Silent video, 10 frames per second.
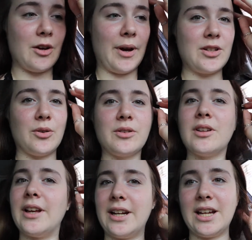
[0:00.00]
so I told the
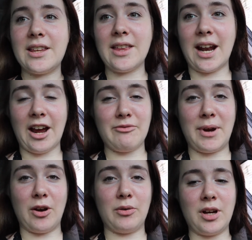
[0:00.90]
lady that I have
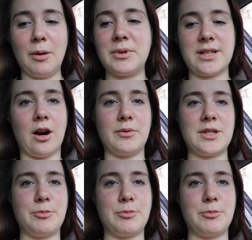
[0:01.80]
my own cup because I always